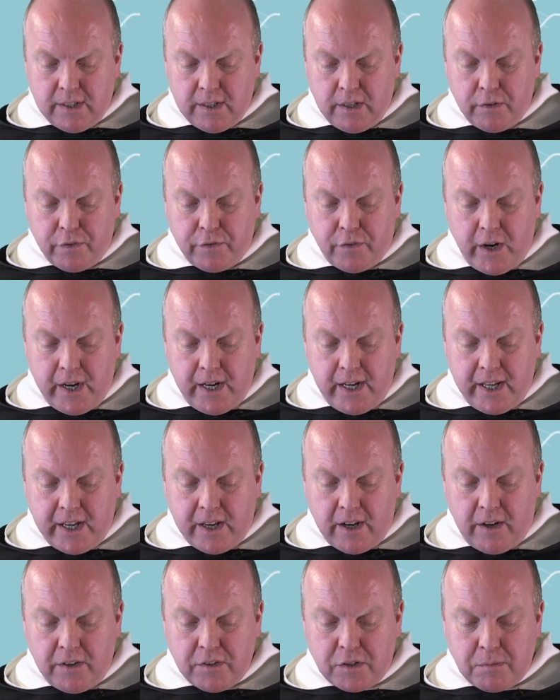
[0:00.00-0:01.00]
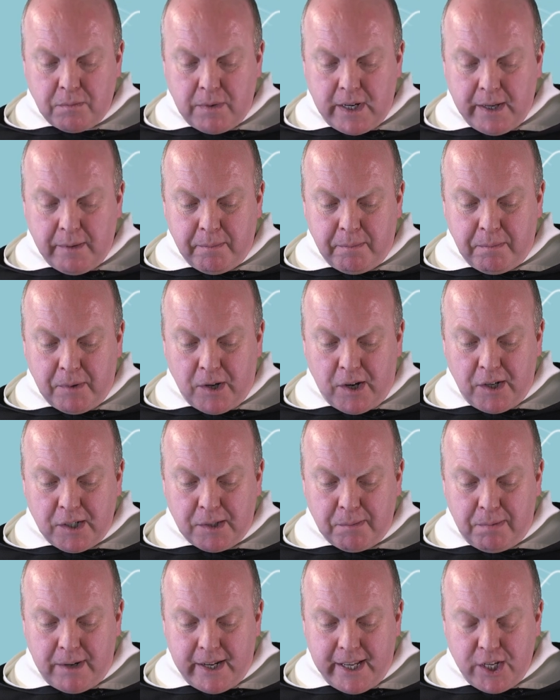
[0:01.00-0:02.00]
And finally, contempla
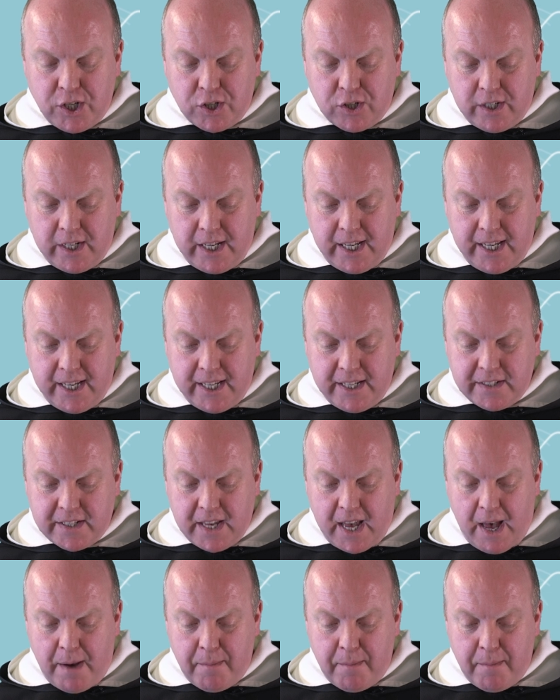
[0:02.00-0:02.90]
contemplation is